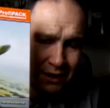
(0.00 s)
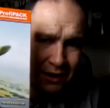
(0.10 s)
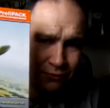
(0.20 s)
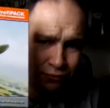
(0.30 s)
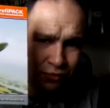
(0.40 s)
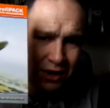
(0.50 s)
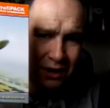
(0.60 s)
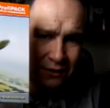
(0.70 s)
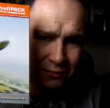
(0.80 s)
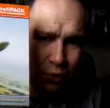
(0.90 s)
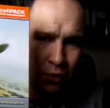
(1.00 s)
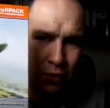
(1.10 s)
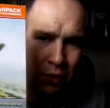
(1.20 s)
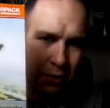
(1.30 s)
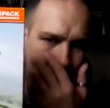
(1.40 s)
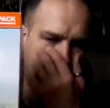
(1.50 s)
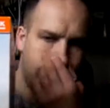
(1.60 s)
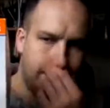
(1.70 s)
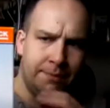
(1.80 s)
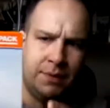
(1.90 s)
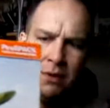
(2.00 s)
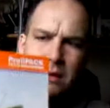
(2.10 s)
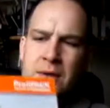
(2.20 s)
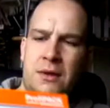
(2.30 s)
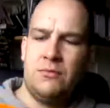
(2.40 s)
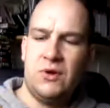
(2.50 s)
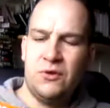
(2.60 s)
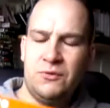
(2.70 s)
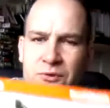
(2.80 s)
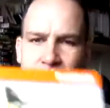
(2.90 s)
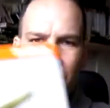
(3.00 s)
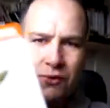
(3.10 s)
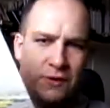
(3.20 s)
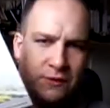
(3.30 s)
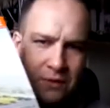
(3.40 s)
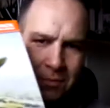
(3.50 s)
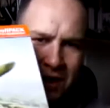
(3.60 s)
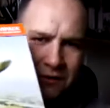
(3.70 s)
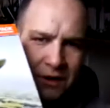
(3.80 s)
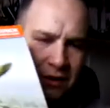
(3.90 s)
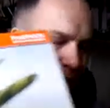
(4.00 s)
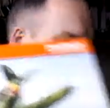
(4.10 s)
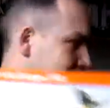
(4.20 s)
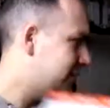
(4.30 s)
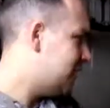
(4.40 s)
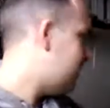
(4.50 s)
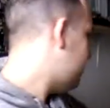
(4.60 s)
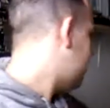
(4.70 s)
It is really small, but it comes with all the goodies, the masking and all that type of